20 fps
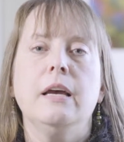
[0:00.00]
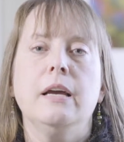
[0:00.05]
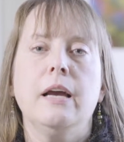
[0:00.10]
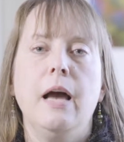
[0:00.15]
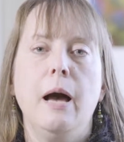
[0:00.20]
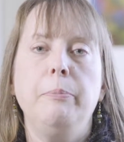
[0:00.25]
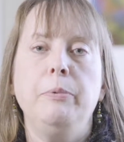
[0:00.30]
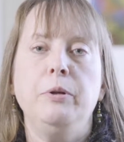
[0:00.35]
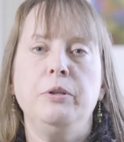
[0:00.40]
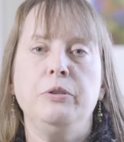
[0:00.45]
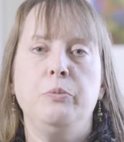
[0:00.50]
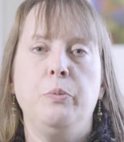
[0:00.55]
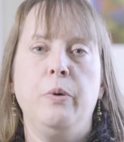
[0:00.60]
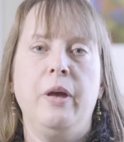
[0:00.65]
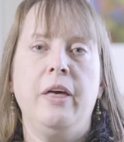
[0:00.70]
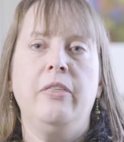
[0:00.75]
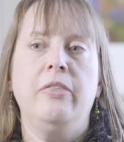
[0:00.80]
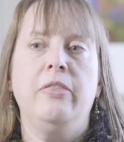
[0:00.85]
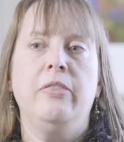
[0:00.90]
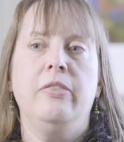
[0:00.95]
Coupled
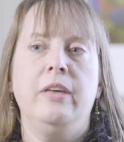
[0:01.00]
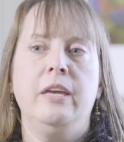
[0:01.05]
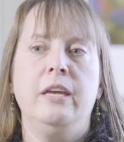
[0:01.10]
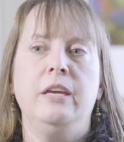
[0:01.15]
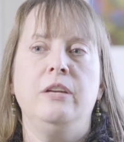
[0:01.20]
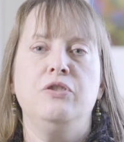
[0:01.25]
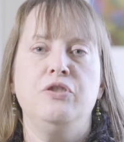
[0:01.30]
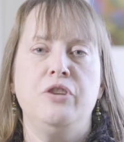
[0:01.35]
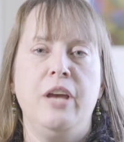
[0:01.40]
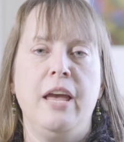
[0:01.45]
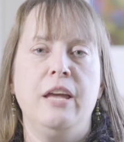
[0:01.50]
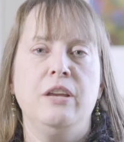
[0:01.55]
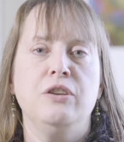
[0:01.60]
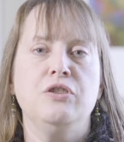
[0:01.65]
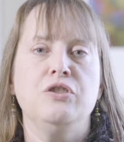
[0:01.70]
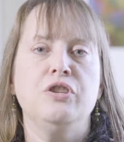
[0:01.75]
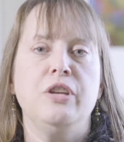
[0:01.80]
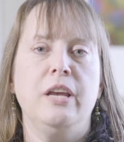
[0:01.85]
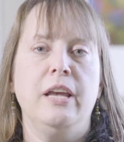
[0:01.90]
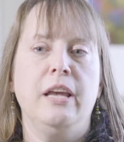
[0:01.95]
with the
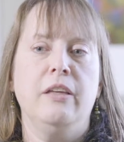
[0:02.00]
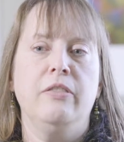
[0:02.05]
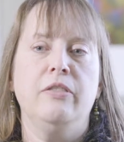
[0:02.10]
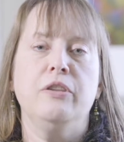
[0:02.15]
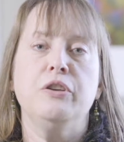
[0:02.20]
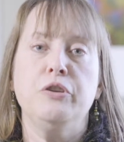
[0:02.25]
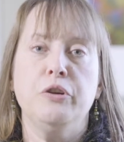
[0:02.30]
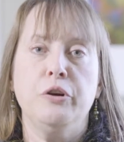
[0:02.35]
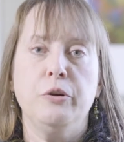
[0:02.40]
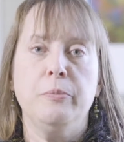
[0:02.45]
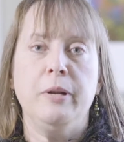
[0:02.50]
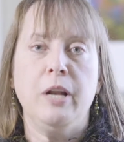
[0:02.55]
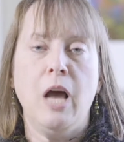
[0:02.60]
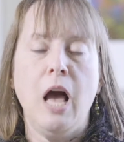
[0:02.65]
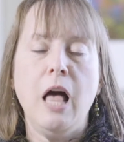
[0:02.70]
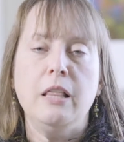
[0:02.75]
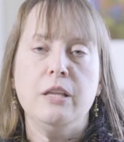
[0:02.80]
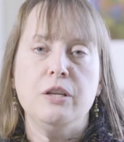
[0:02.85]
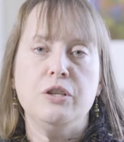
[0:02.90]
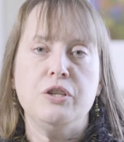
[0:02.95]
change in the
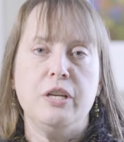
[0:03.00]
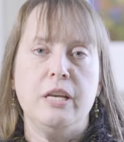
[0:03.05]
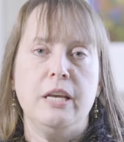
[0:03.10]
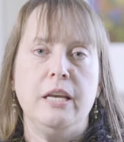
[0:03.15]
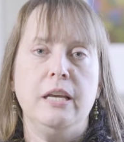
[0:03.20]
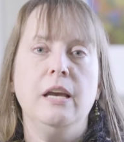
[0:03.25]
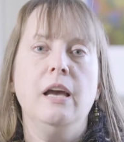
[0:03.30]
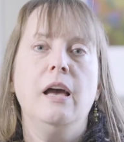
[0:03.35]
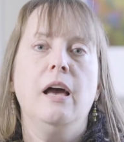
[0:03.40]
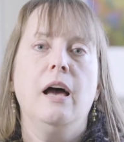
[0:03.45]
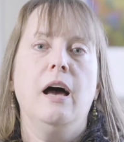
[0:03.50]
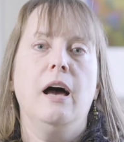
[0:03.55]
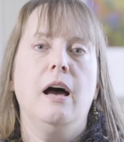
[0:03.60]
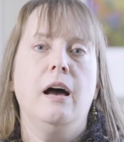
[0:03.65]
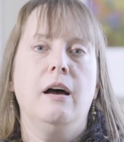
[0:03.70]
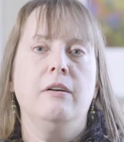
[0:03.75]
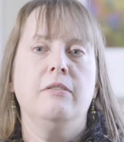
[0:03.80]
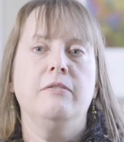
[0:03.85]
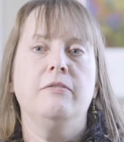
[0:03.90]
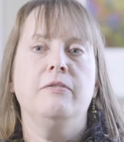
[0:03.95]
terminology
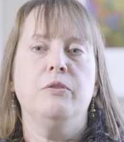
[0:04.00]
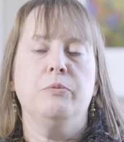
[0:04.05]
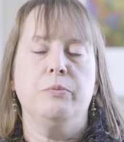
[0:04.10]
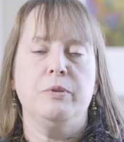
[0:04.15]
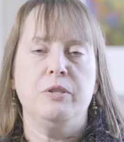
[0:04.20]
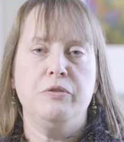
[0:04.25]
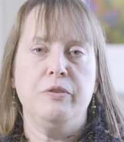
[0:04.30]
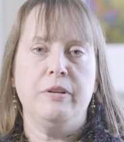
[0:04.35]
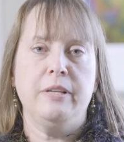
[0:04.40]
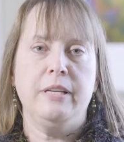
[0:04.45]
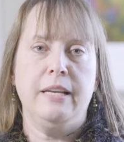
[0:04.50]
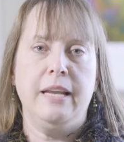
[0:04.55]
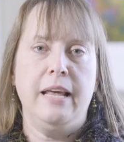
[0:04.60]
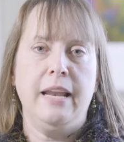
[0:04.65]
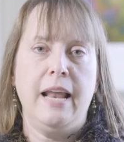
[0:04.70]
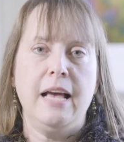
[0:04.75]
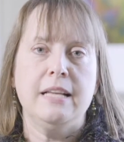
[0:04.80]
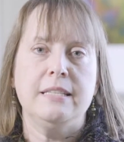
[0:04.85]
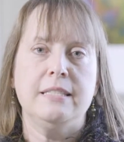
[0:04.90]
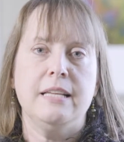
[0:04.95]
of the restricted
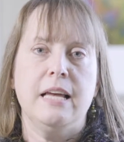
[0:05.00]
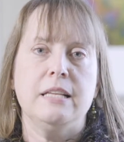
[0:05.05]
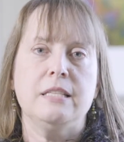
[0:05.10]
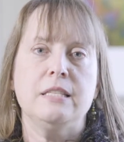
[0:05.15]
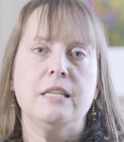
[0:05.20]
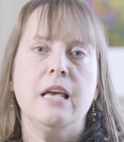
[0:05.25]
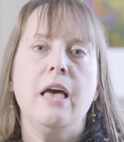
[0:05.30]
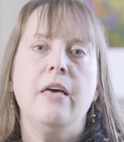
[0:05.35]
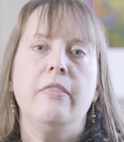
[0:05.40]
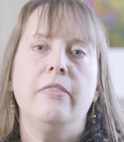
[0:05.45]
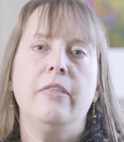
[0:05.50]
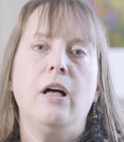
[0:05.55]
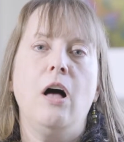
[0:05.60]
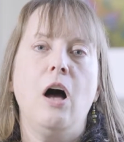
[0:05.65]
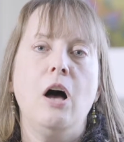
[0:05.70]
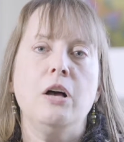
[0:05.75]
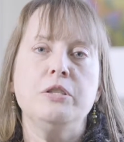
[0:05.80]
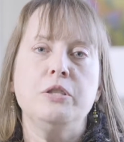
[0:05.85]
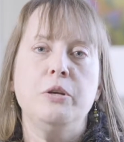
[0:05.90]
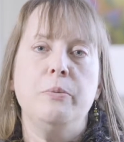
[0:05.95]
net assets,
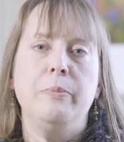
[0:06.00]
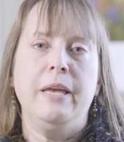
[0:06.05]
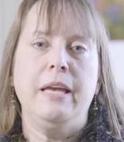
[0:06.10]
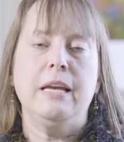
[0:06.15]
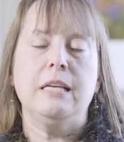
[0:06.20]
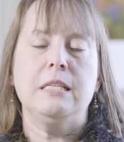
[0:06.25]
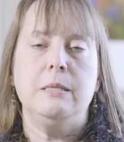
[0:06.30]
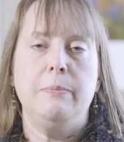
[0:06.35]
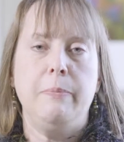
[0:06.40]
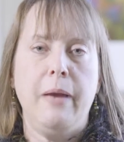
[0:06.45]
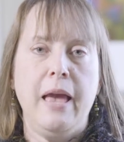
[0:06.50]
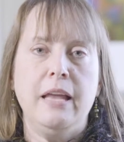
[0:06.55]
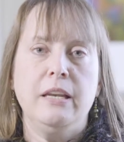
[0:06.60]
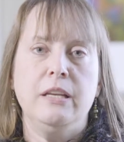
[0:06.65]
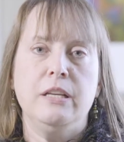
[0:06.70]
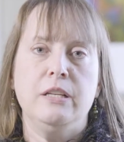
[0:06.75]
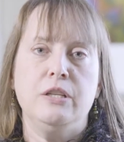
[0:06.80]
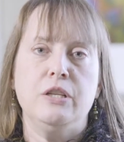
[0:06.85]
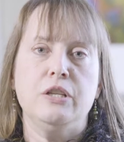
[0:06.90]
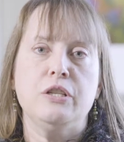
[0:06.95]
there'll also be
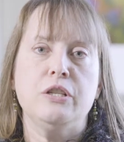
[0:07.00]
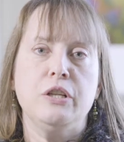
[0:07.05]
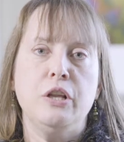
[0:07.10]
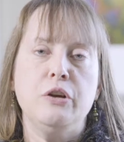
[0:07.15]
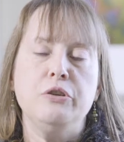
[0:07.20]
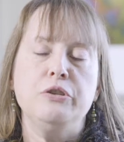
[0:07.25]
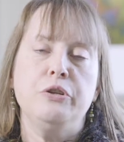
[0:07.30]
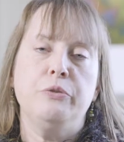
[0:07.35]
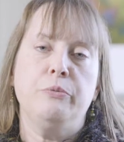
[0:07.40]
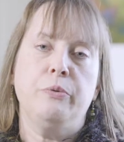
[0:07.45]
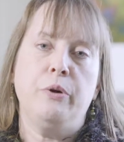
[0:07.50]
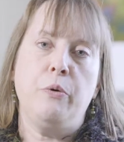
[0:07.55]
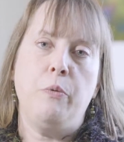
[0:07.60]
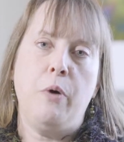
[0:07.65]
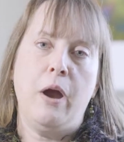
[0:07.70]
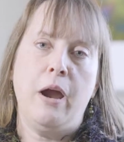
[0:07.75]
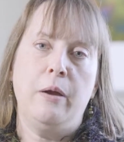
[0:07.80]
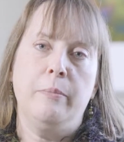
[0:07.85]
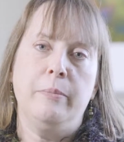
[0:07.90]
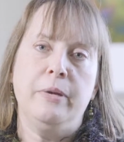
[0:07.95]
expanded disclosure
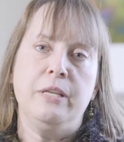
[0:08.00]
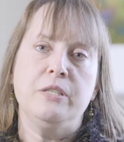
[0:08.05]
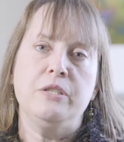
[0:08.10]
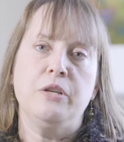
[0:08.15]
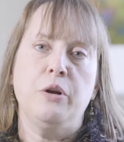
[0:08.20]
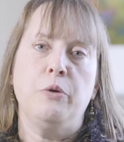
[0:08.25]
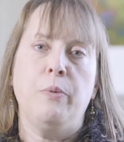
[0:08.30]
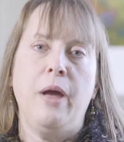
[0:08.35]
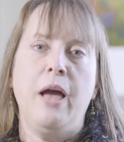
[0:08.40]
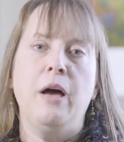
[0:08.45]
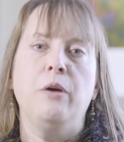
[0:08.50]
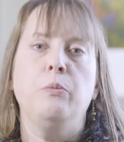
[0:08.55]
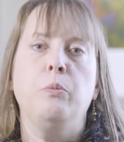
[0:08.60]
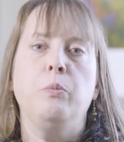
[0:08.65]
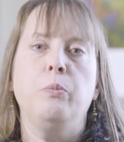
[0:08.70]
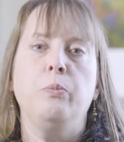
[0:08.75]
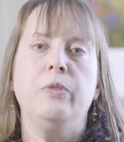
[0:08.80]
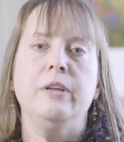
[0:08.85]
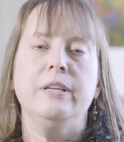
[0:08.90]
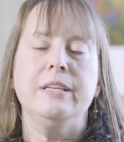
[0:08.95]
requirements around
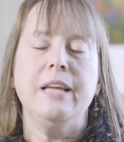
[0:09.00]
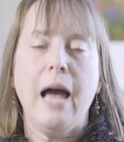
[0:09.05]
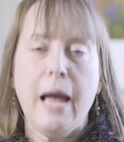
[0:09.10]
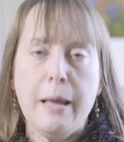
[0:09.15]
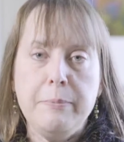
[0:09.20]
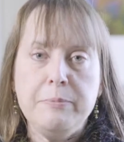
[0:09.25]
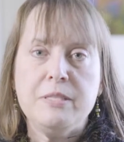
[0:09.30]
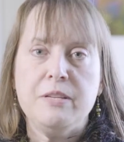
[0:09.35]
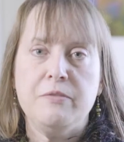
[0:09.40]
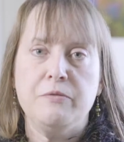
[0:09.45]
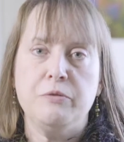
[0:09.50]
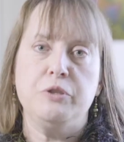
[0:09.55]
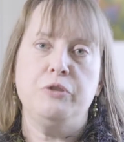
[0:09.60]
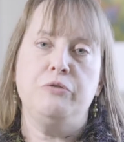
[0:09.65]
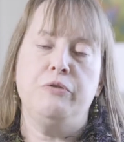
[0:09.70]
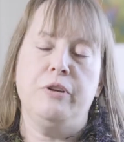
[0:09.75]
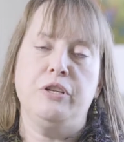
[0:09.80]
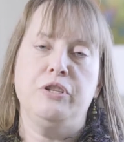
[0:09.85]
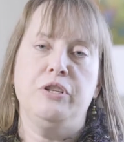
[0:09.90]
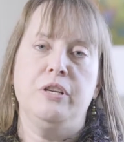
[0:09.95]
the types of
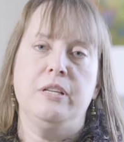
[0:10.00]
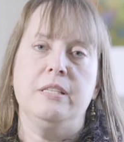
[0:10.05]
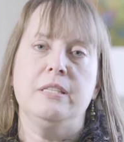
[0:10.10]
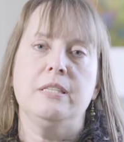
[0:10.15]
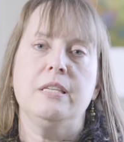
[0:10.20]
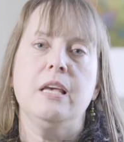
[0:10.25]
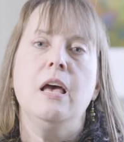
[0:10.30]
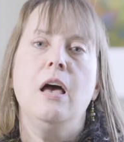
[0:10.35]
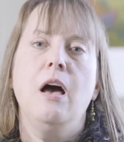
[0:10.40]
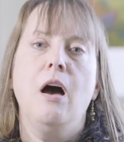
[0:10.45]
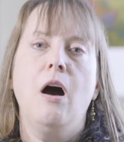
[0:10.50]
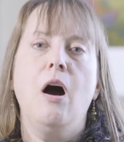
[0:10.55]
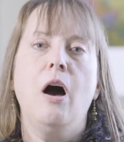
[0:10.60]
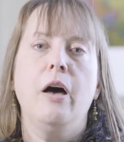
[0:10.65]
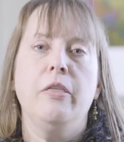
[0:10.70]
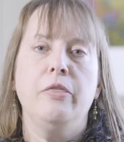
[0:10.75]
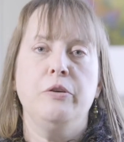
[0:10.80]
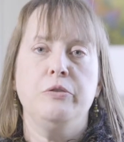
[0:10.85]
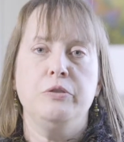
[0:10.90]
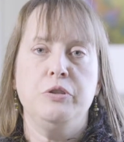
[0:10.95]
restrictions
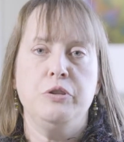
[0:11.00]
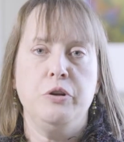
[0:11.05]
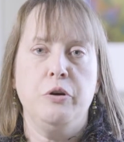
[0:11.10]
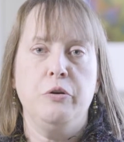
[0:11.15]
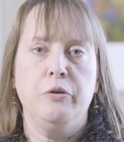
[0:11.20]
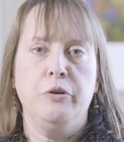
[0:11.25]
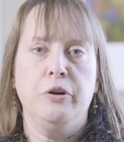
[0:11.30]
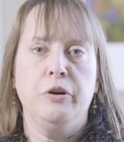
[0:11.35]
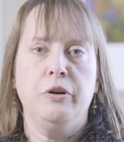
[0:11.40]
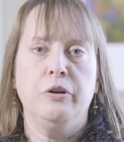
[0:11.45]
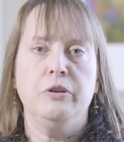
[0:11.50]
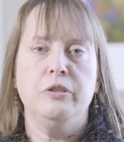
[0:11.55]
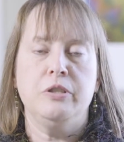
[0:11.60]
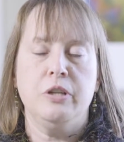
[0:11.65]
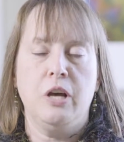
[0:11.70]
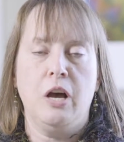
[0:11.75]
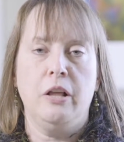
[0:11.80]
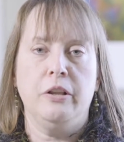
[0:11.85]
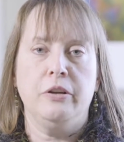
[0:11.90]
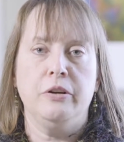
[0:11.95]
on those donor
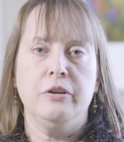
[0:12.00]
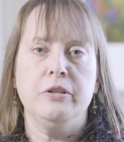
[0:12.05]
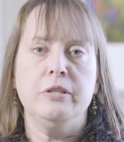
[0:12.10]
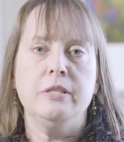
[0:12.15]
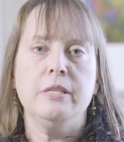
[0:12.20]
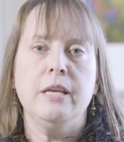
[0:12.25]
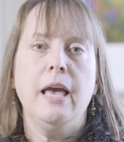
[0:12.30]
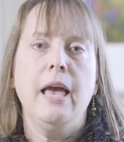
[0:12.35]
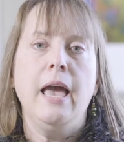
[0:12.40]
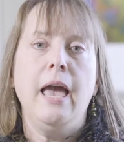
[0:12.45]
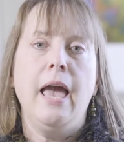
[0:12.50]
dollars,